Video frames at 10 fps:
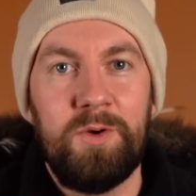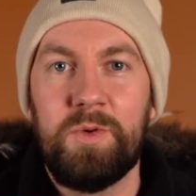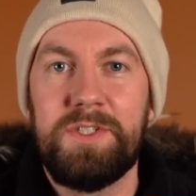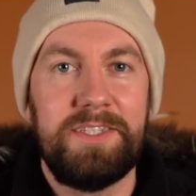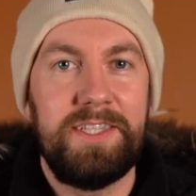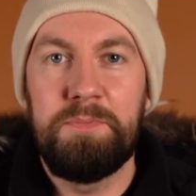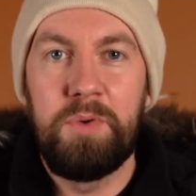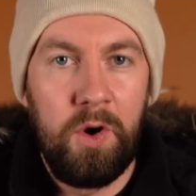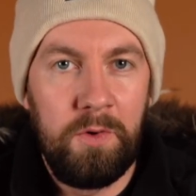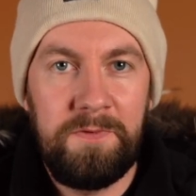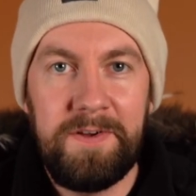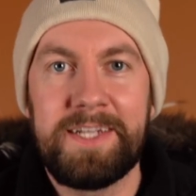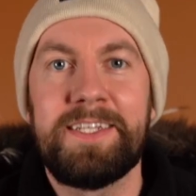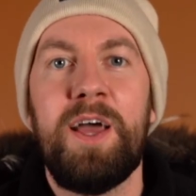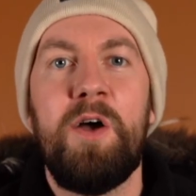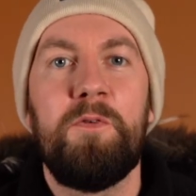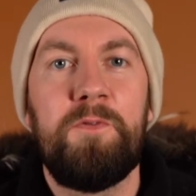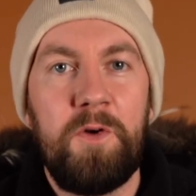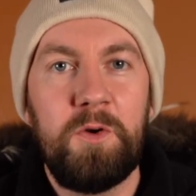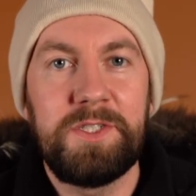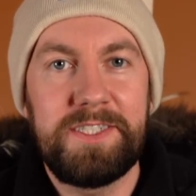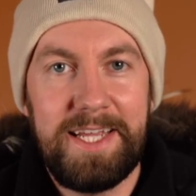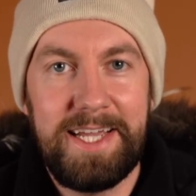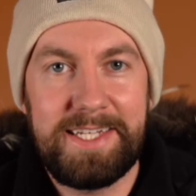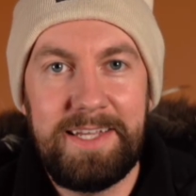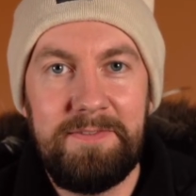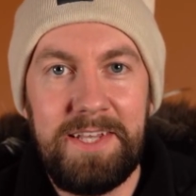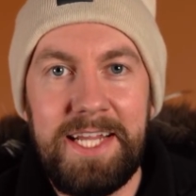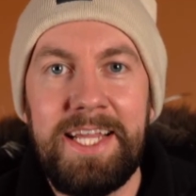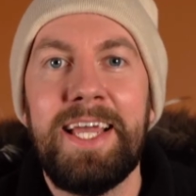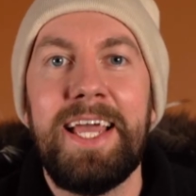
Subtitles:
which is the perfect first day activity